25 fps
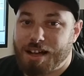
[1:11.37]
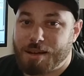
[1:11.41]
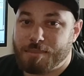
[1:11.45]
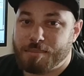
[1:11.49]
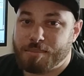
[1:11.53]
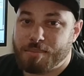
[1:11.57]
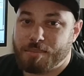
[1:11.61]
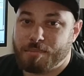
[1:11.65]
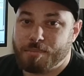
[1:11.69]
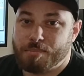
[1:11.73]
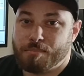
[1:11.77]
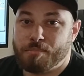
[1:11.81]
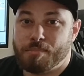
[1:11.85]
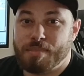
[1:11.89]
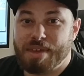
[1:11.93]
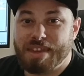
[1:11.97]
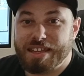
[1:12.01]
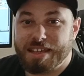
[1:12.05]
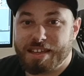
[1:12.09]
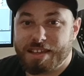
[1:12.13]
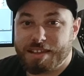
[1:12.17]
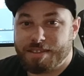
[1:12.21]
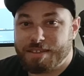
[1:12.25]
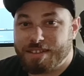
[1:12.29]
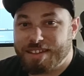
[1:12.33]
up
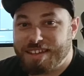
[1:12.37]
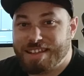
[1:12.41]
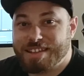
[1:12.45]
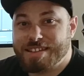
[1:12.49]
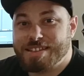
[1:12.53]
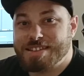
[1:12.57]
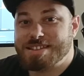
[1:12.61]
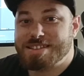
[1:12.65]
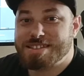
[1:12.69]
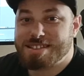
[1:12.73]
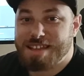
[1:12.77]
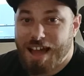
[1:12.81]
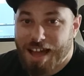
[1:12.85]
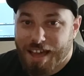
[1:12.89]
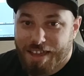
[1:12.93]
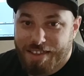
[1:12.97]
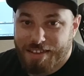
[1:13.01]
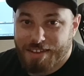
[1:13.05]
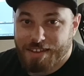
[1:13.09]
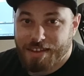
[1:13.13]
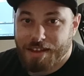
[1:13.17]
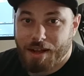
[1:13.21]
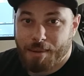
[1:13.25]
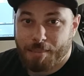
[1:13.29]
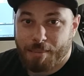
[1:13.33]
MIDI inside
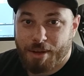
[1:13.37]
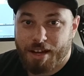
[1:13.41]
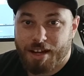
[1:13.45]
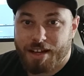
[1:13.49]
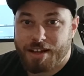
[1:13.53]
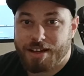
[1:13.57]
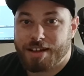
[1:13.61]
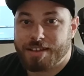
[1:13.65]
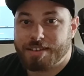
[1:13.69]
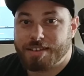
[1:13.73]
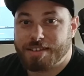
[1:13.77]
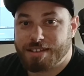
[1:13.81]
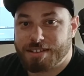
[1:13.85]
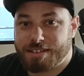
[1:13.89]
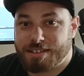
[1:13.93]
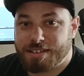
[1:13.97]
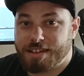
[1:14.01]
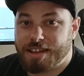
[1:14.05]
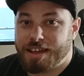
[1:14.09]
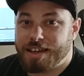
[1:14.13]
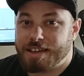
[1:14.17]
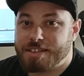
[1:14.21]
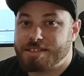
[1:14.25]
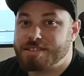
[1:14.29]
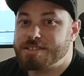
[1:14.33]
the Yamaha
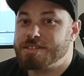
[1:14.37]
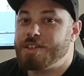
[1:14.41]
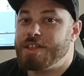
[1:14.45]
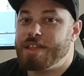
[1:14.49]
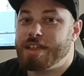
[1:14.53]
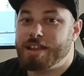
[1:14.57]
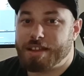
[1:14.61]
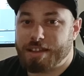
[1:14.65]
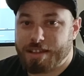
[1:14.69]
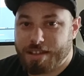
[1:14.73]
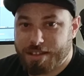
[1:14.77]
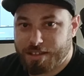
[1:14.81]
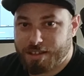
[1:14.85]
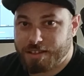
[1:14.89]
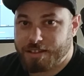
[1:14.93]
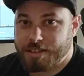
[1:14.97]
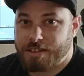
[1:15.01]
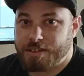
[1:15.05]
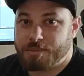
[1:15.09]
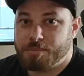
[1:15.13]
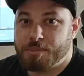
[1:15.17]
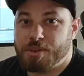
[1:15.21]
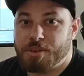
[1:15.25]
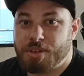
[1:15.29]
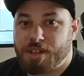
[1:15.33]
DTX so that it can
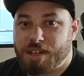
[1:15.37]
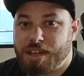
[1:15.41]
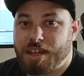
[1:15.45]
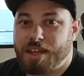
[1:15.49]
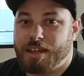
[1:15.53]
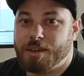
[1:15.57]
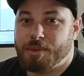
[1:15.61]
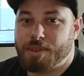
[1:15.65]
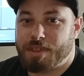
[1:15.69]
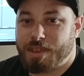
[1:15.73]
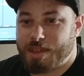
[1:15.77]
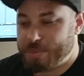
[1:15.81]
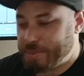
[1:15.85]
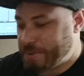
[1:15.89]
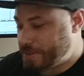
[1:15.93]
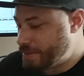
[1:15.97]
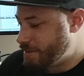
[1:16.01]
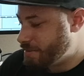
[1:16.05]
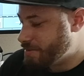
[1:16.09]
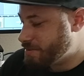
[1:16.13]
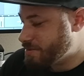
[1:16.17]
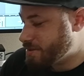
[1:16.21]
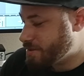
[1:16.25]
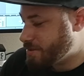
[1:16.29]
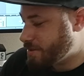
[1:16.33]
communicate with
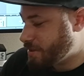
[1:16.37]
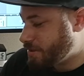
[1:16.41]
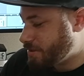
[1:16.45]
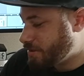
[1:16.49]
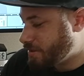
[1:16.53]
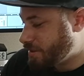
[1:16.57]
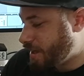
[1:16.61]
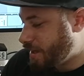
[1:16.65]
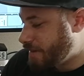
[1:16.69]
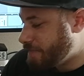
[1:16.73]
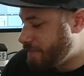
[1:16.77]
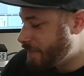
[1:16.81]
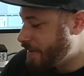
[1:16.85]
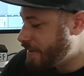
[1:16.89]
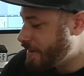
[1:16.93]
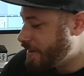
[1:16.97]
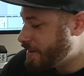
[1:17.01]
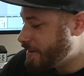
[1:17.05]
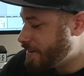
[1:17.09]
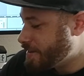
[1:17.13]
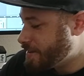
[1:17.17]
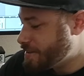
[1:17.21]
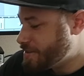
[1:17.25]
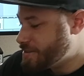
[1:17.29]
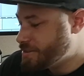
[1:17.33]
Ableton. So the way you do that
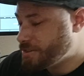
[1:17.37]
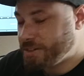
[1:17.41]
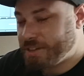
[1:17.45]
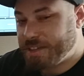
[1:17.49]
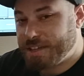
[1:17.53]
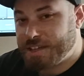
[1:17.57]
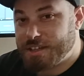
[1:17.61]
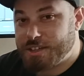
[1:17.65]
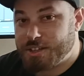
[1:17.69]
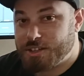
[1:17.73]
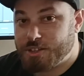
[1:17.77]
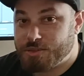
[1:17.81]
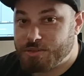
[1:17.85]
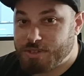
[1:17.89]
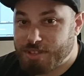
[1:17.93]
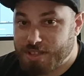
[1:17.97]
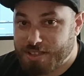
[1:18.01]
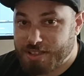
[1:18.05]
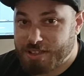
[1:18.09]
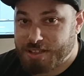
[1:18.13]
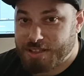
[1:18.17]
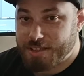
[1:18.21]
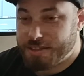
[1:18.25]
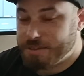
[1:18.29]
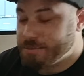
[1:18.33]
is you'll hit
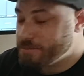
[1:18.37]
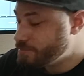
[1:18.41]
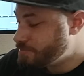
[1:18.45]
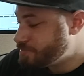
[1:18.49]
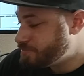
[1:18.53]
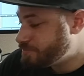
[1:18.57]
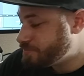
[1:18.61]
Utility,